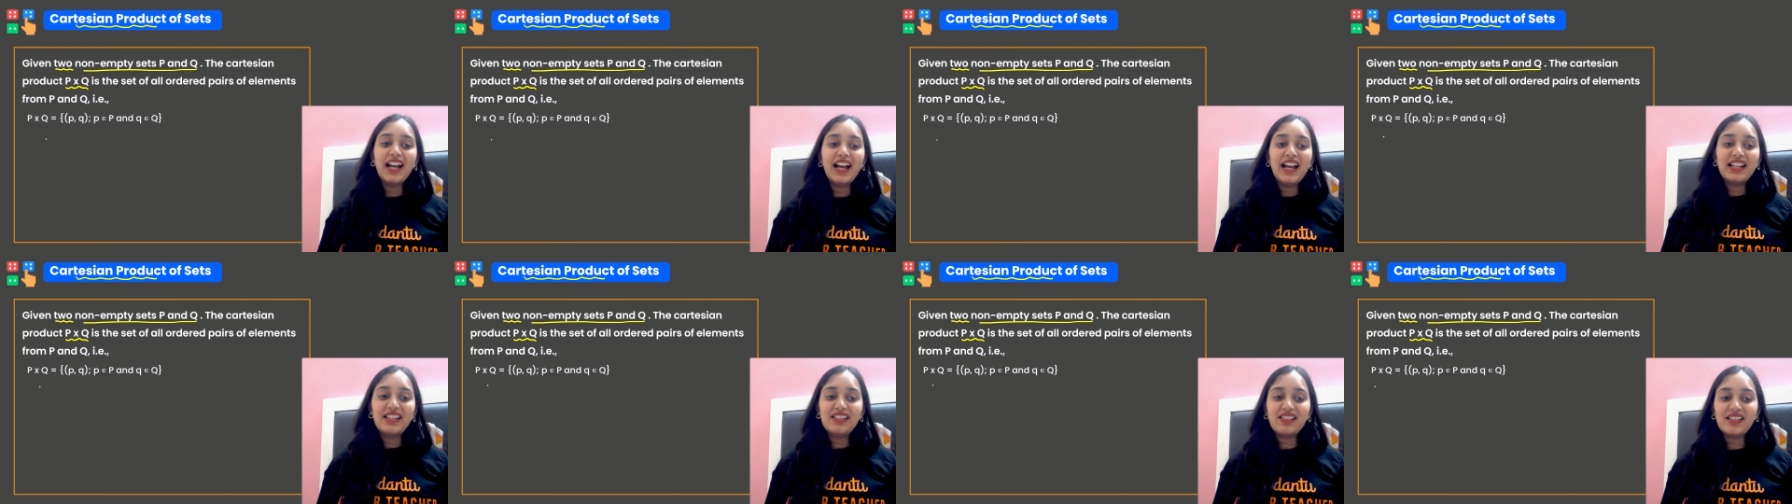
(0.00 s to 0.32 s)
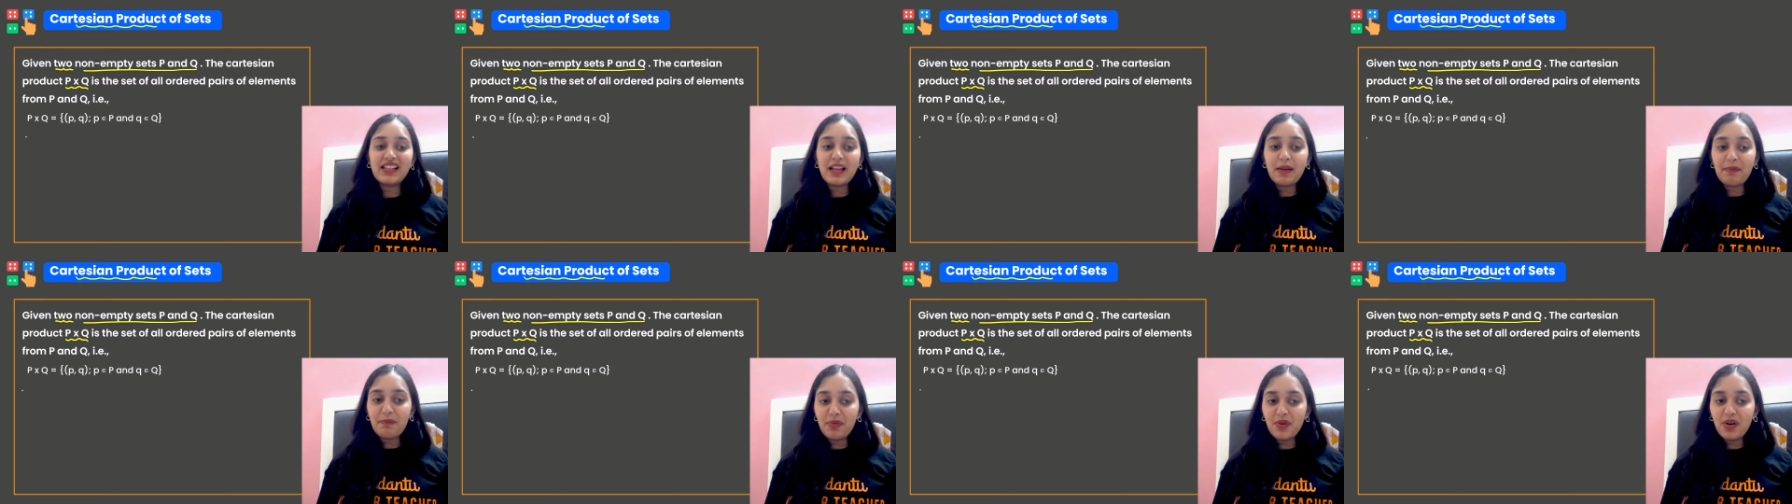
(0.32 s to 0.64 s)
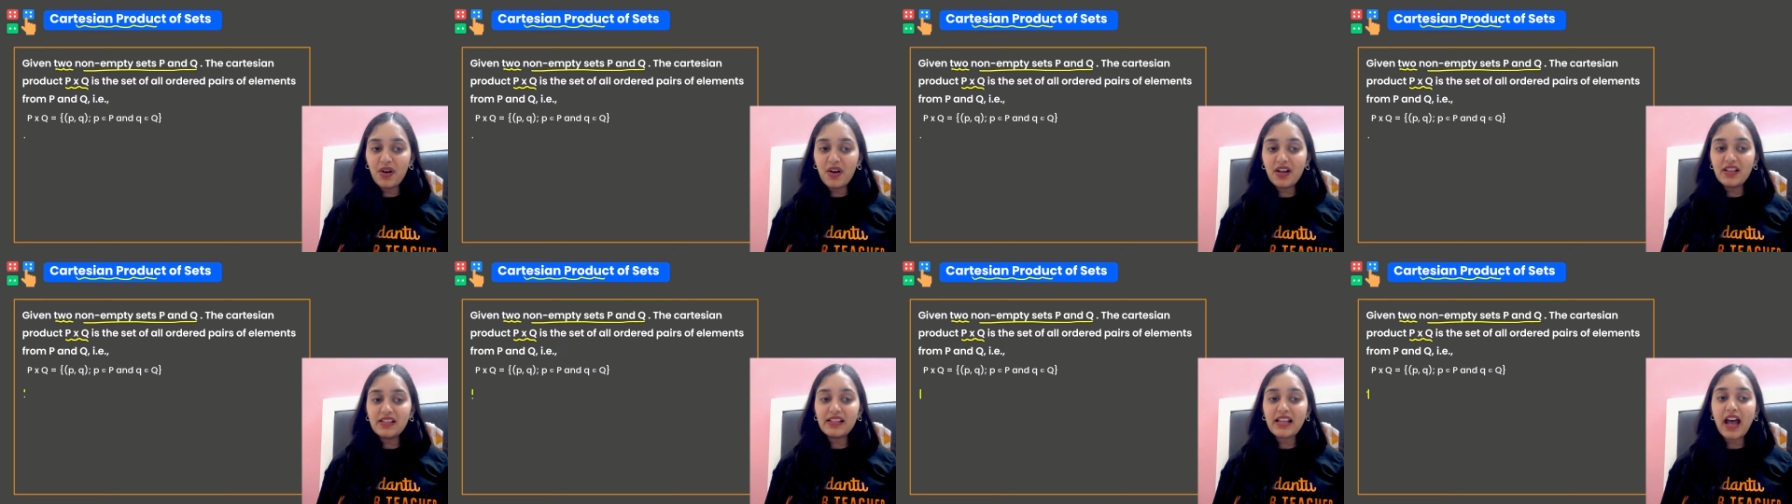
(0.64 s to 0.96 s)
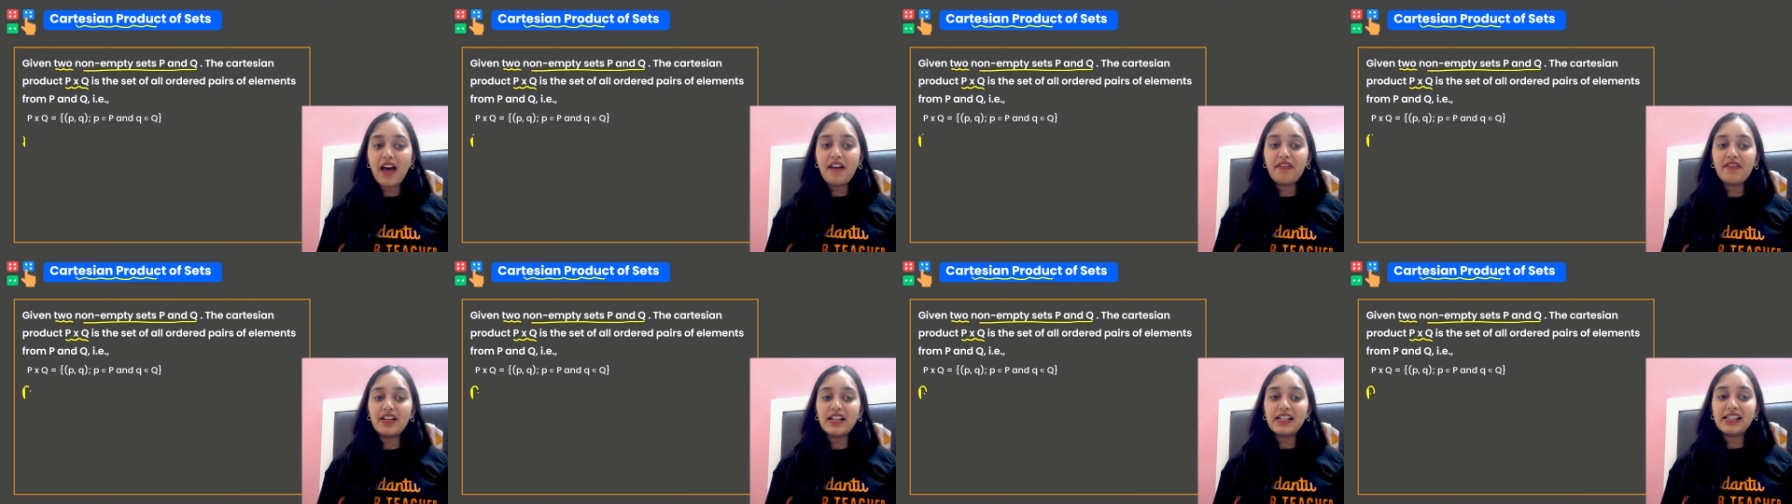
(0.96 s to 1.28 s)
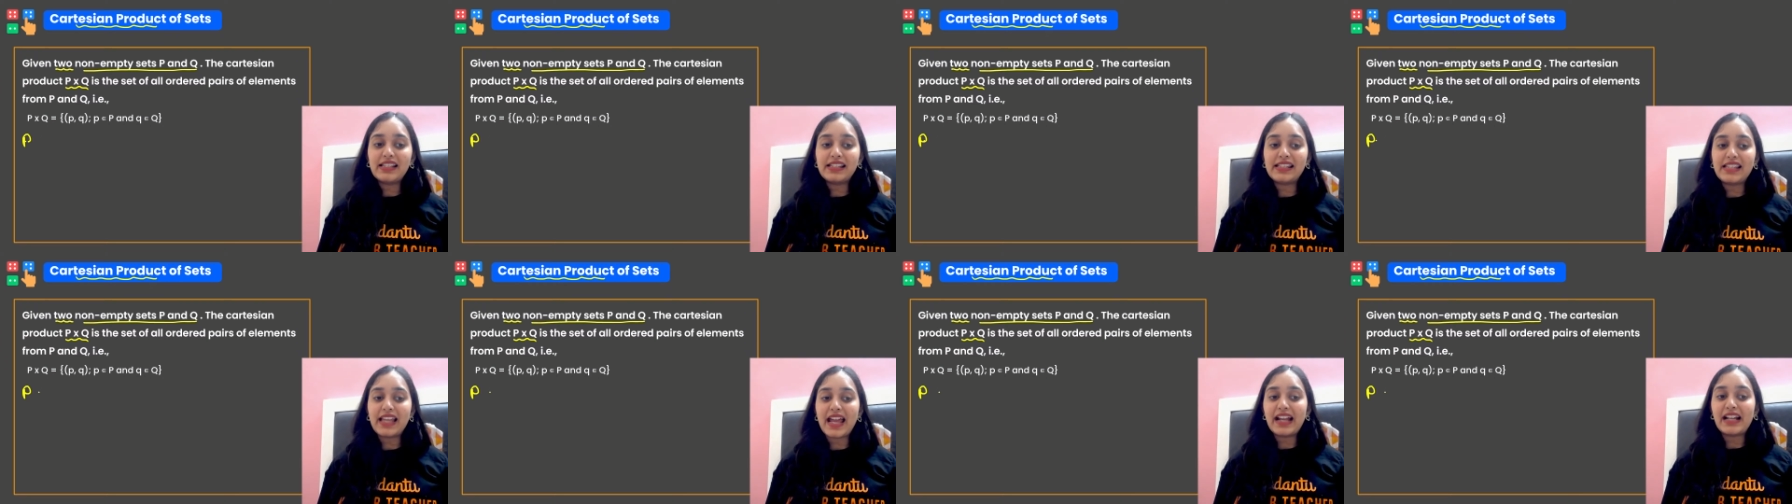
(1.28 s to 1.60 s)
So, suppose our
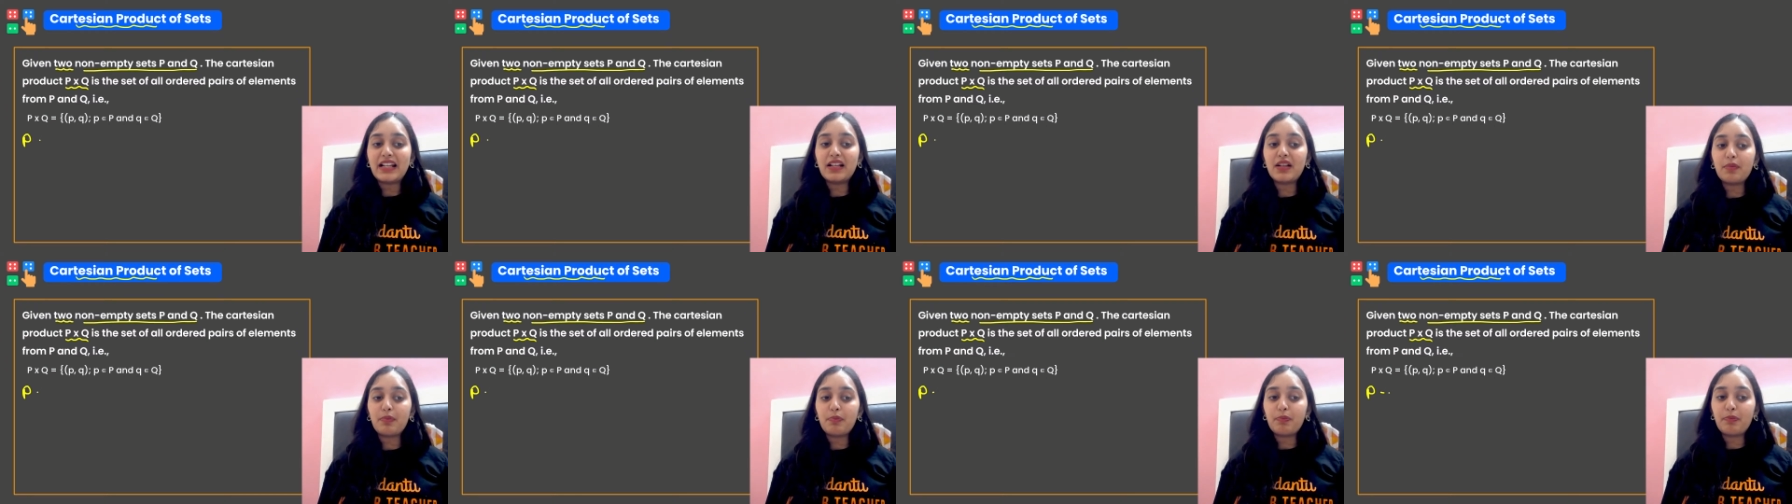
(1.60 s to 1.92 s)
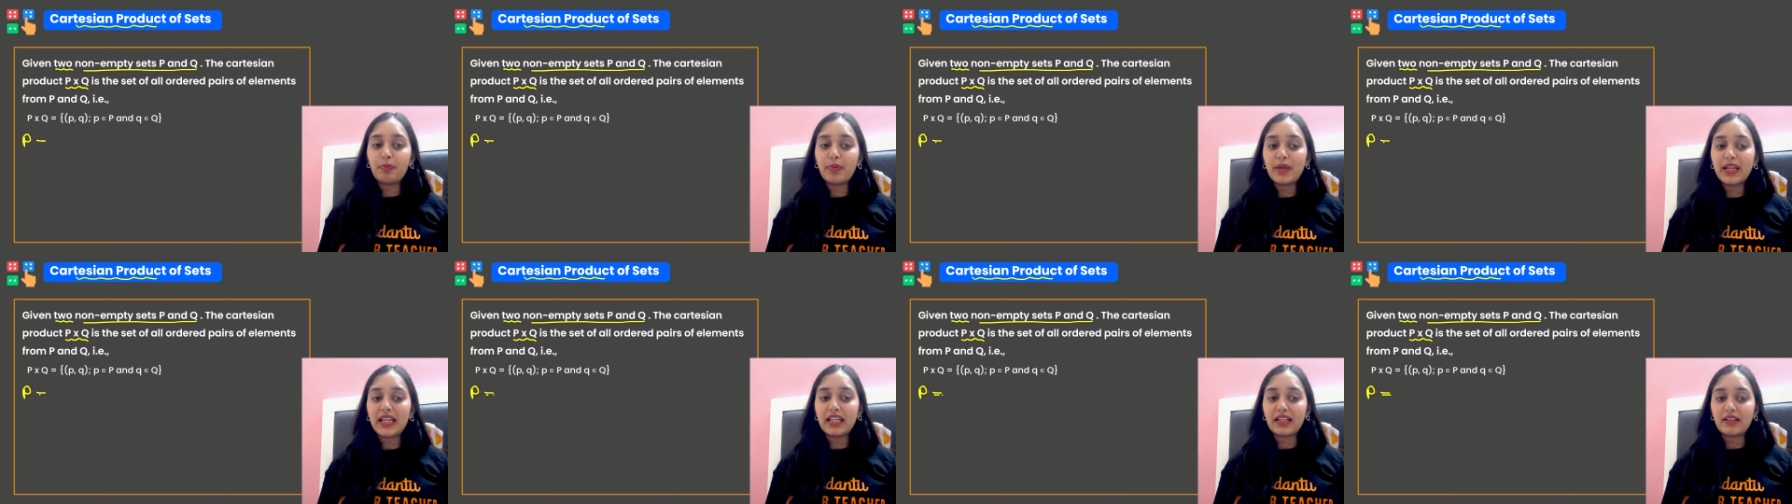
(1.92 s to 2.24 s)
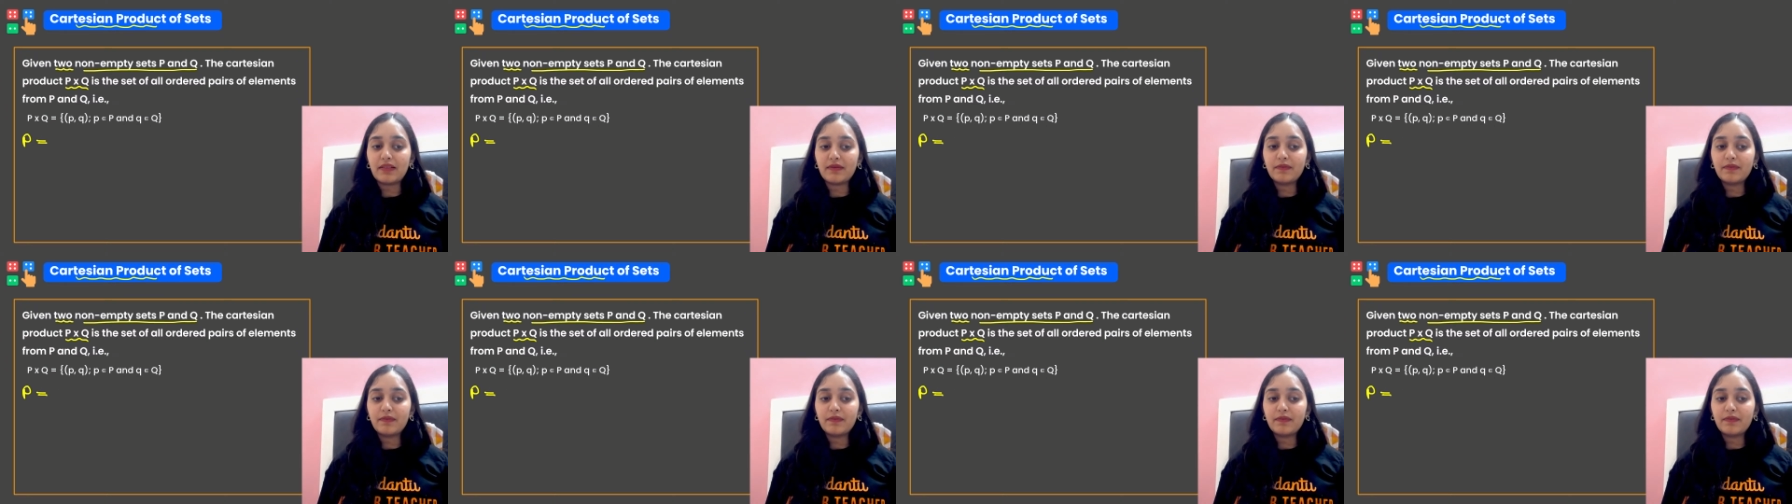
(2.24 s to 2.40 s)
set P